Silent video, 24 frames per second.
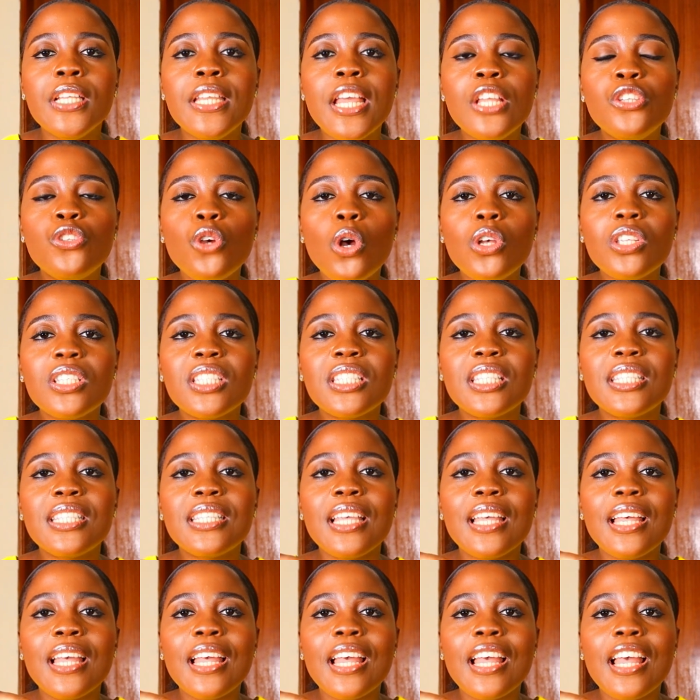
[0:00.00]
they
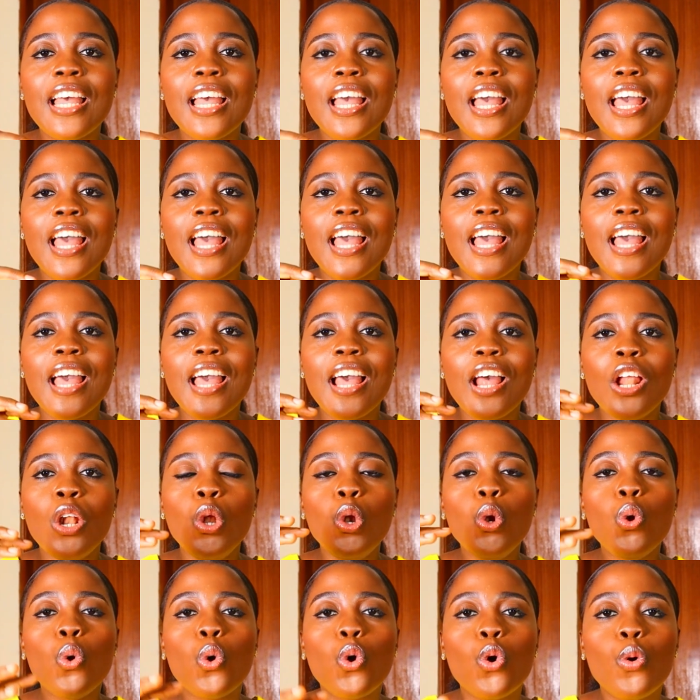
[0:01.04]
just
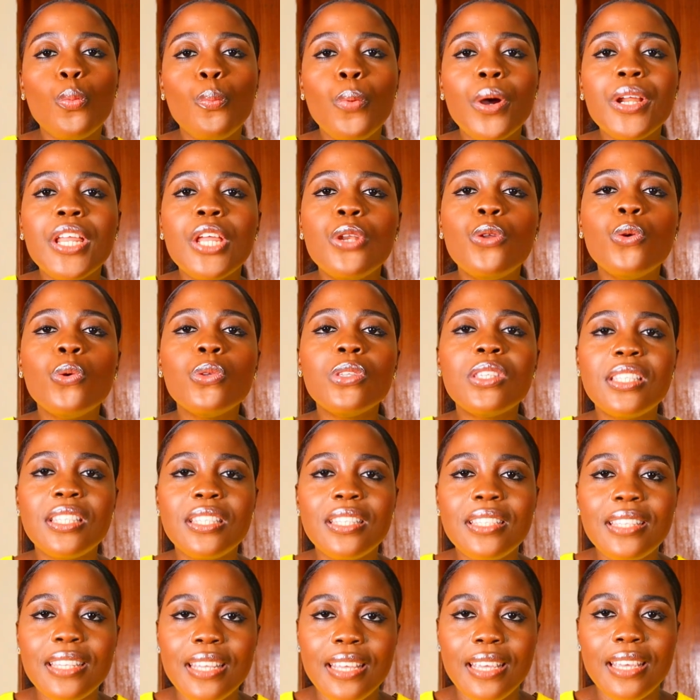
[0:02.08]
look but they don't
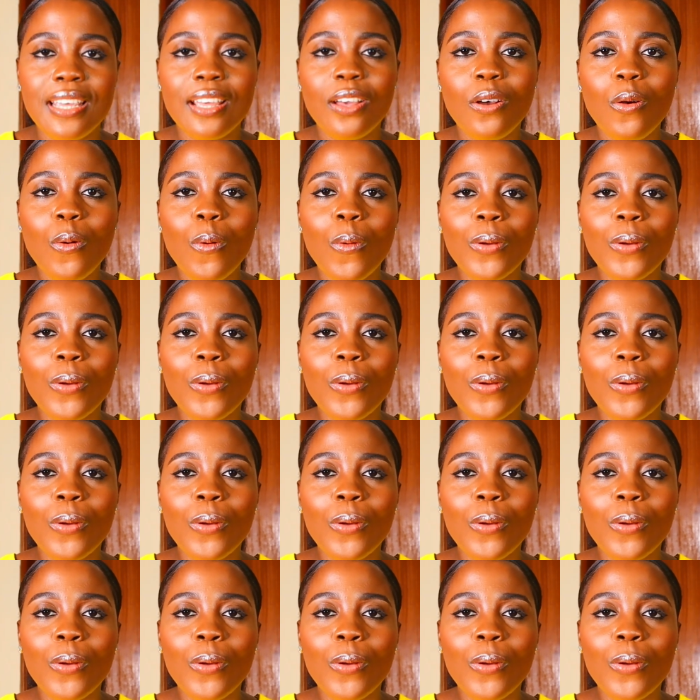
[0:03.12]
see.